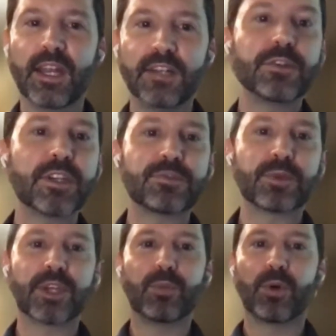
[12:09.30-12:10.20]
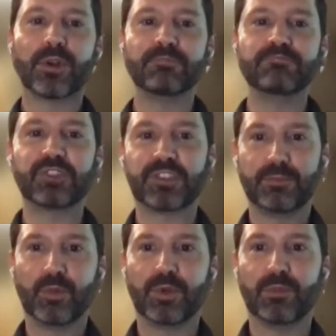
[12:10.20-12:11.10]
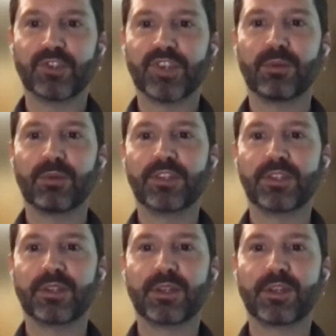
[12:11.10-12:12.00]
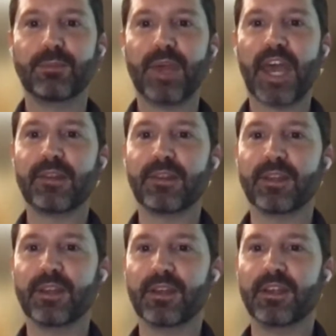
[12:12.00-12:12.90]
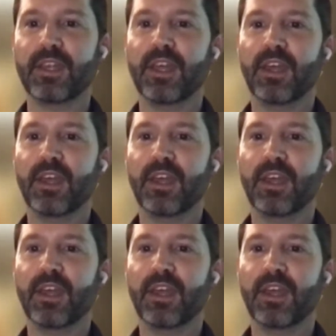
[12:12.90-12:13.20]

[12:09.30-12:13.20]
And I do think it's really important, just more generally, to combat the